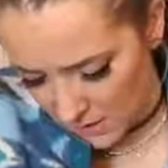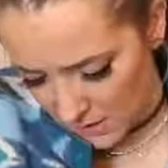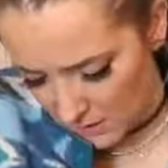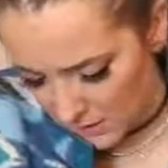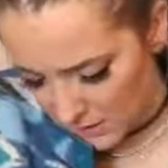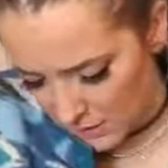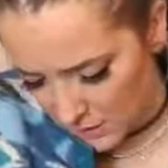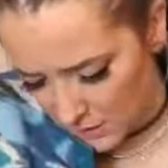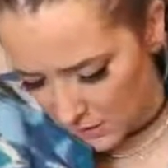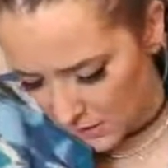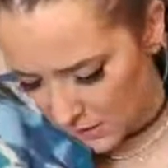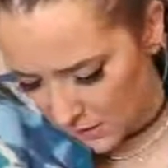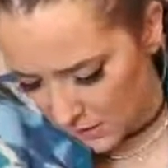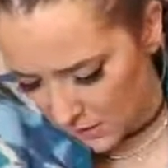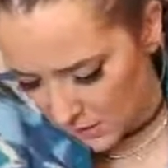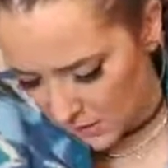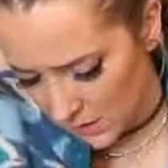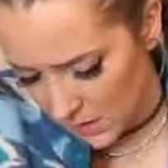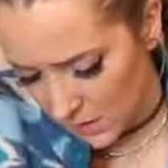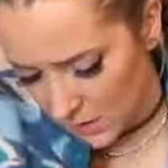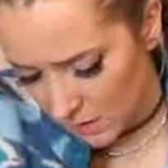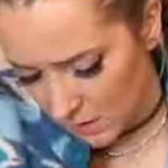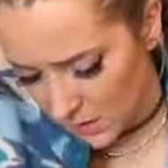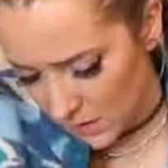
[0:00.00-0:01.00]
not work, this
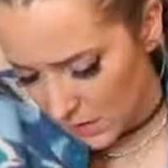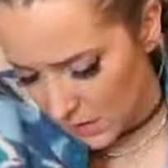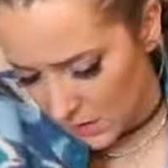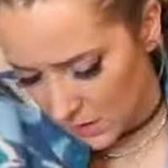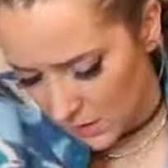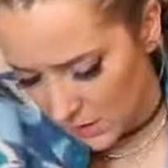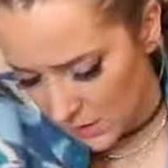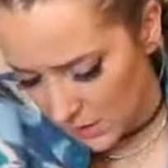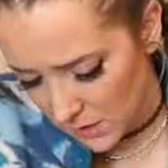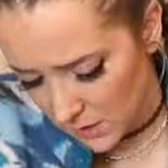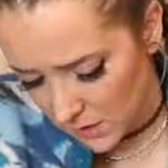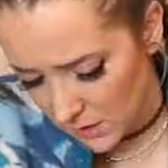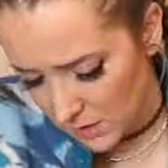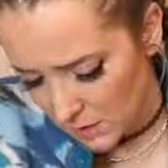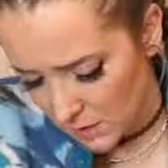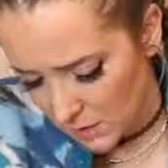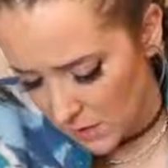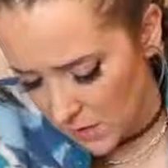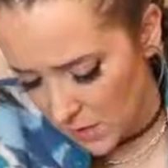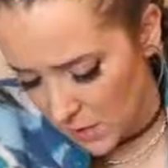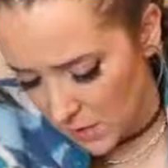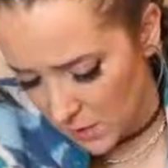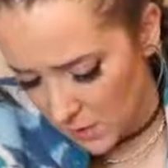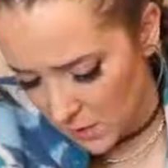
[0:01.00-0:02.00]
does not work, this doesn't
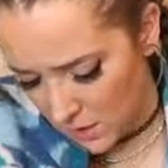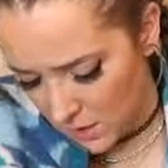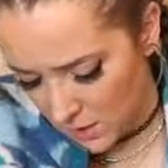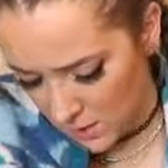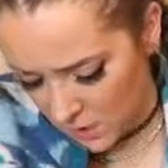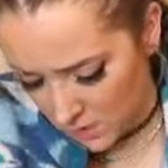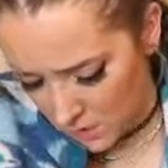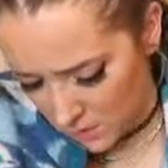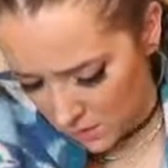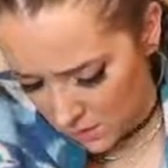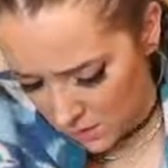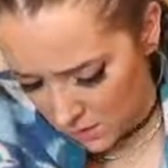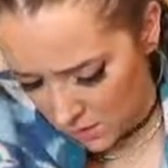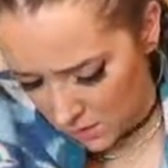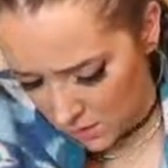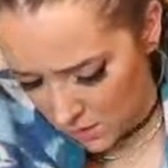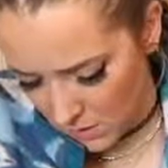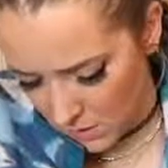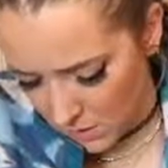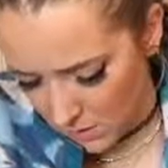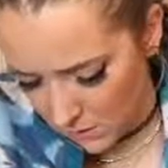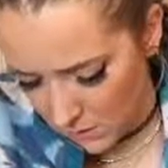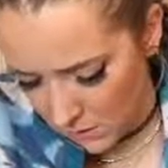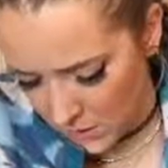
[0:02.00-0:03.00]
work.
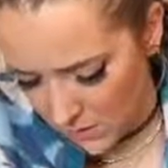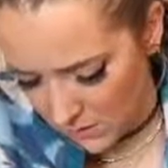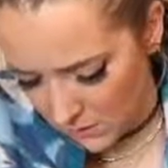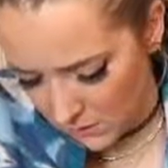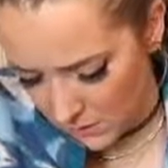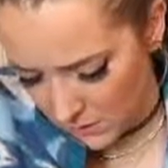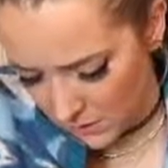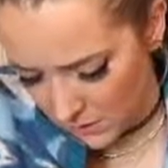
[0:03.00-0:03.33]
Okay, it's